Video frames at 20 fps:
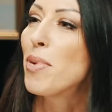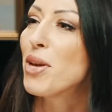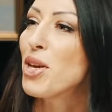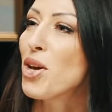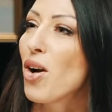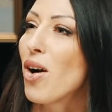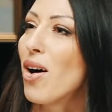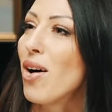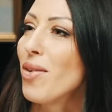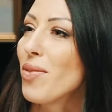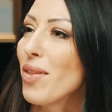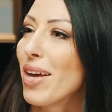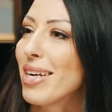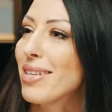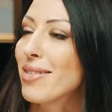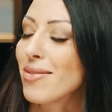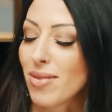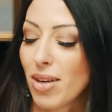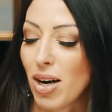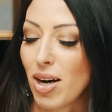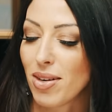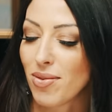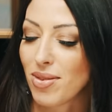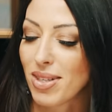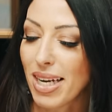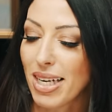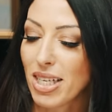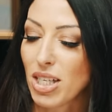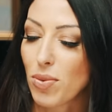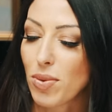But you can't then kind of
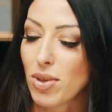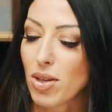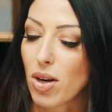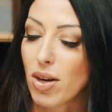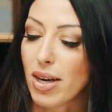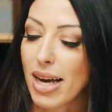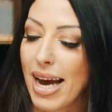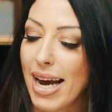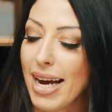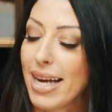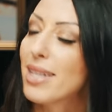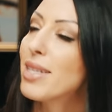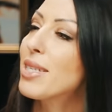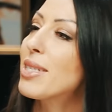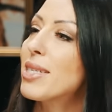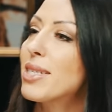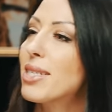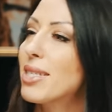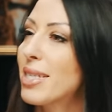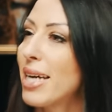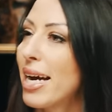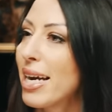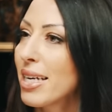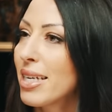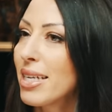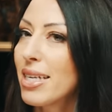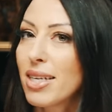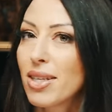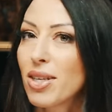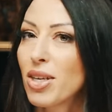say to a dog, hey, this is a
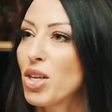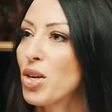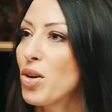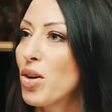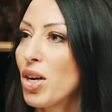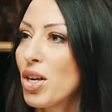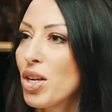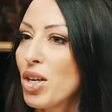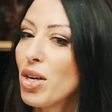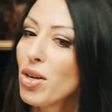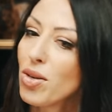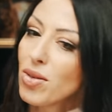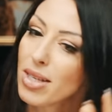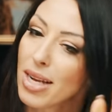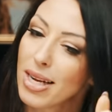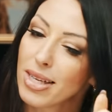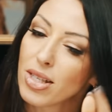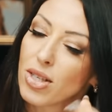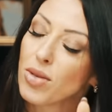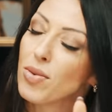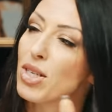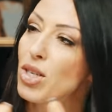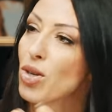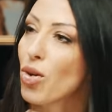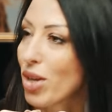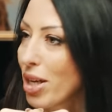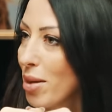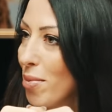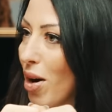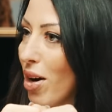technique that you can use. Let's do a
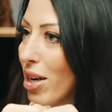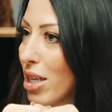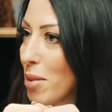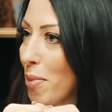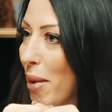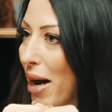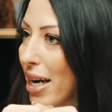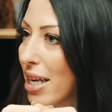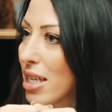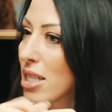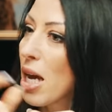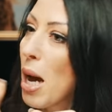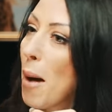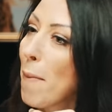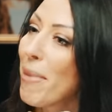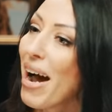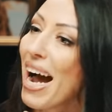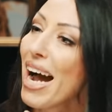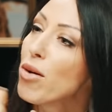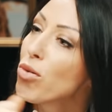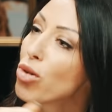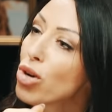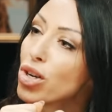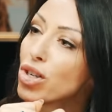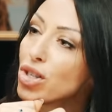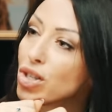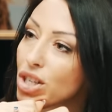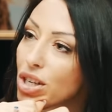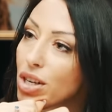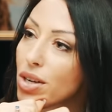doggy mind palace. But how
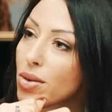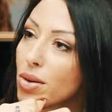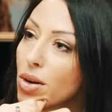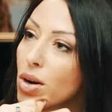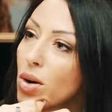could you?